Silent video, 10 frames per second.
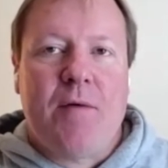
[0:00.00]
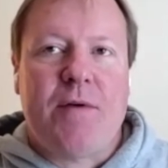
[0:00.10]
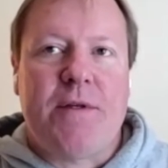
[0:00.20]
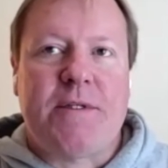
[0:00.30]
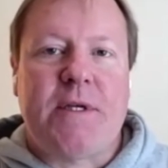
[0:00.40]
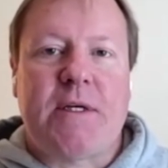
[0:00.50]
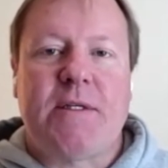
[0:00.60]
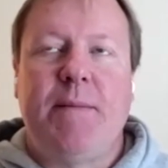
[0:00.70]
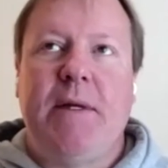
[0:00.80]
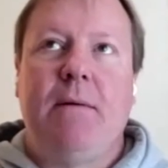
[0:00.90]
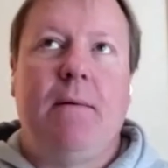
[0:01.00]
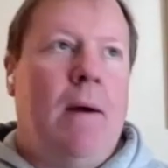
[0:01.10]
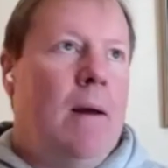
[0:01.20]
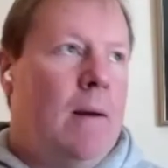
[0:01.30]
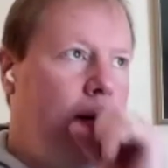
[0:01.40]
for The Six, I mean,
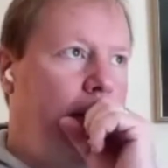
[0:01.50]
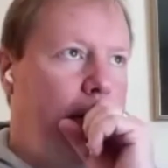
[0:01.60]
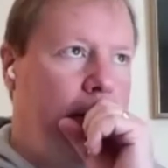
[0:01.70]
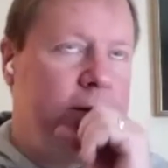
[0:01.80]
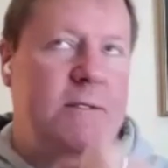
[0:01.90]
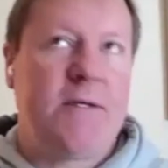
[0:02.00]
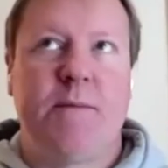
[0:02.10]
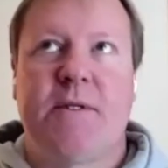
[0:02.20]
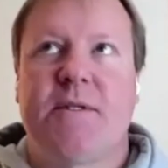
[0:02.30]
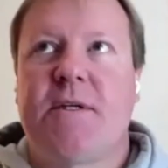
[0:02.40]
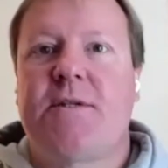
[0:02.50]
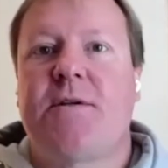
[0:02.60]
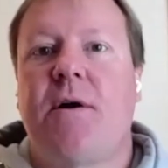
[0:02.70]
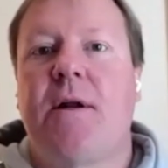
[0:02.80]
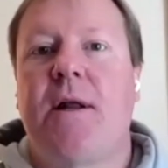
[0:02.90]
excuse me, The Six
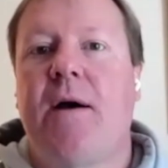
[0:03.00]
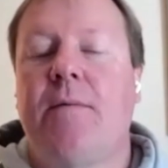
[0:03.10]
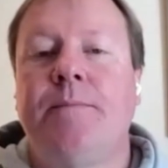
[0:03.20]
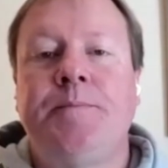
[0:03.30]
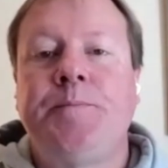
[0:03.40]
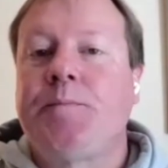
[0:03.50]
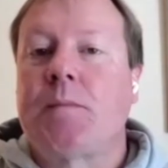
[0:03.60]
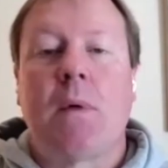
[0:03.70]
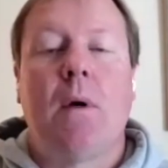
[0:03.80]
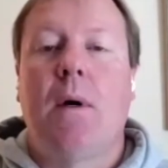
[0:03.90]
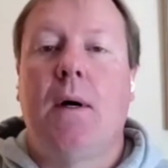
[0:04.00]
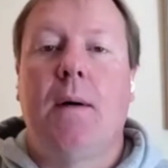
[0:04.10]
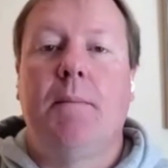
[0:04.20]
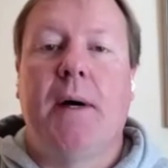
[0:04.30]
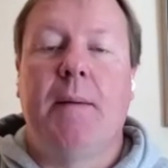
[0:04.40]
started out.
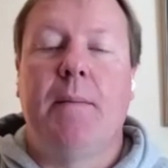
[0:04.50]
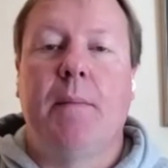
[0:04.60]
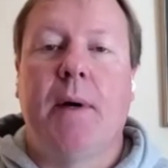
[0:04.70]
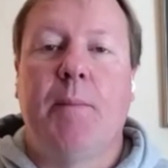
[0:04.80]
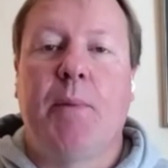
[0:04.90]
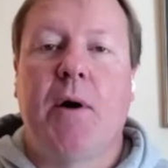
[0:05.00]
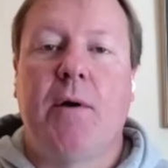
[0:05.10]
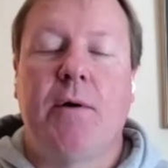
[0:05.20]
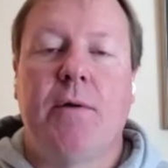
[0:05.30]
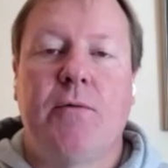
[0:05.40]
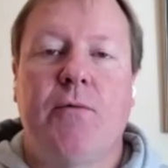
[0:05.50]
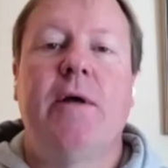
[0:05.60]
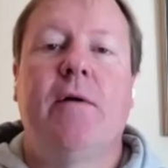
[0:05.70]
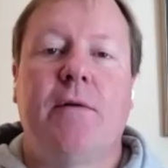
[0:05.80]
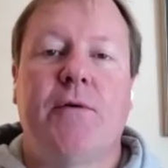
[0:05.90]
My partner, the
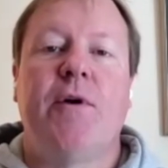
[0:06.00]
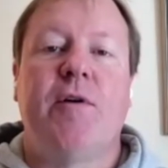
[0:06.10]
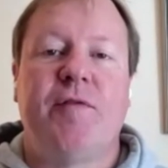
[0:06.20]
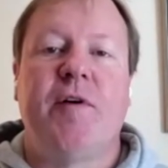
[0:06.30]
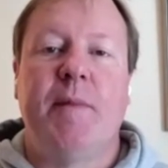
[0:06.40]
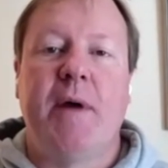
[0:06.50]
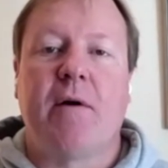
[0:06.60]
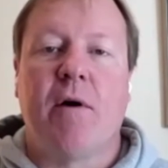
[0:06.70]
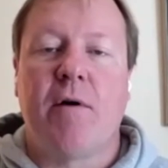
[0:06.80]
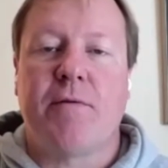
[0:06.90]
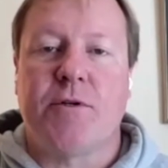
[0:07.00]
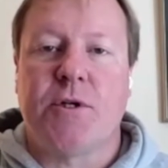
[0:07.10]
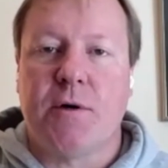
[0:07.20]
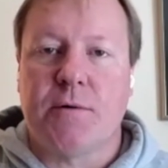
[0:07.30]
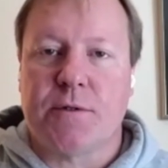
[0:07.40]
real filmmaker Arthur
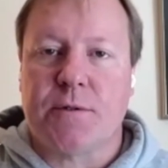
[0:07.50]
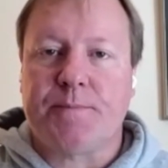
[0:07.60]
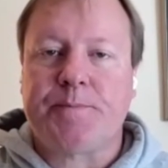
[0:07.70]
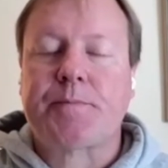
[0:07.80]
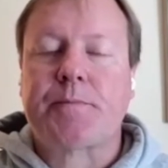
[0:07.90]
Jones,